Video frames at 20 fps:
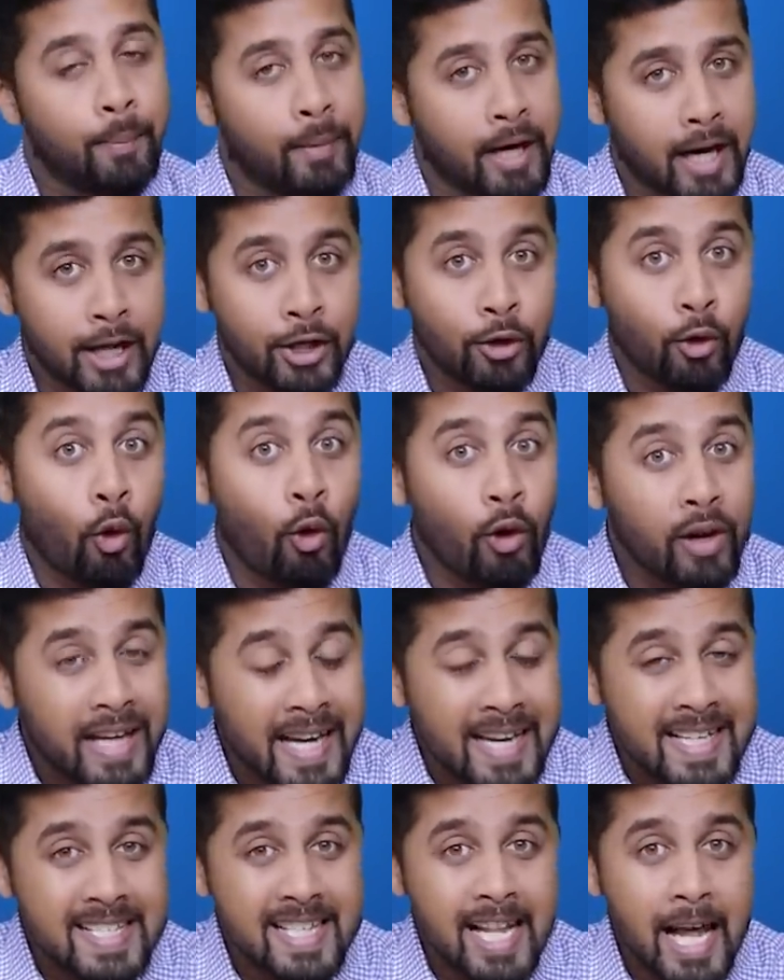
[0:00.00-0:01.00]
But in old
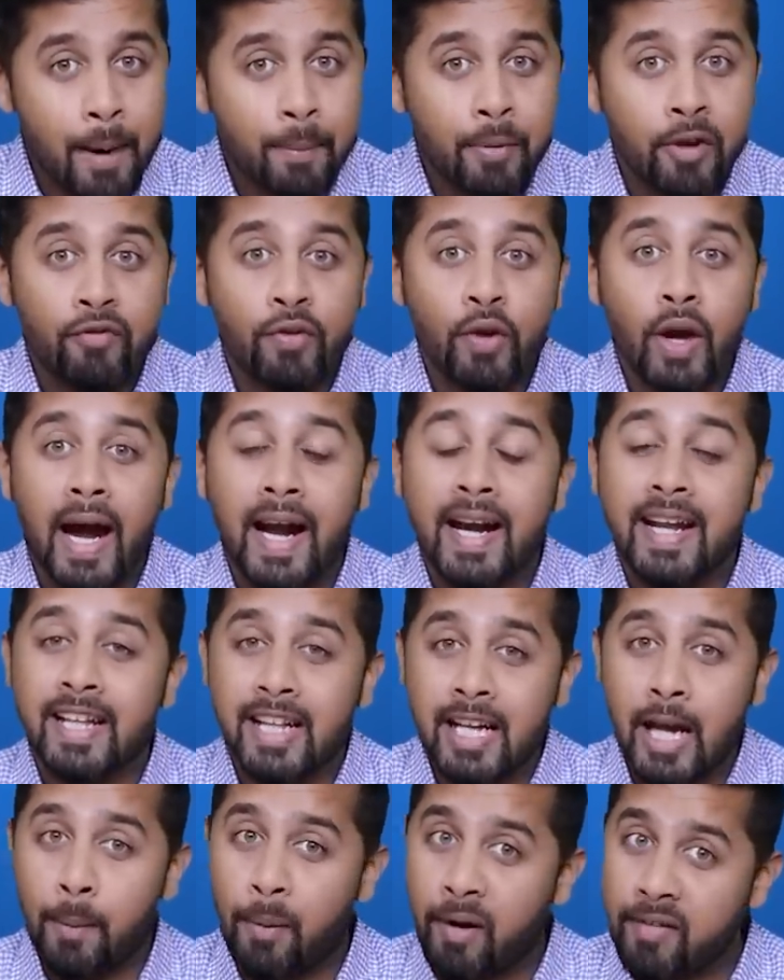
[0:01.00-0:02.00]
tax slab, if you had
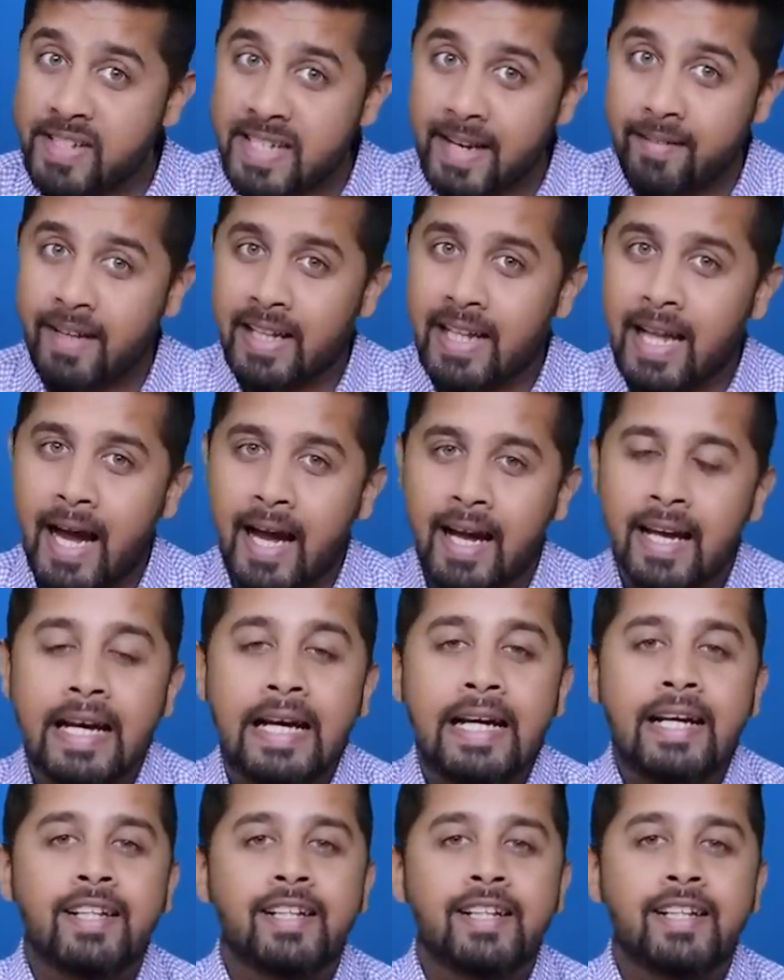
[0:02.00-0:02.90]
income of 7 lakh,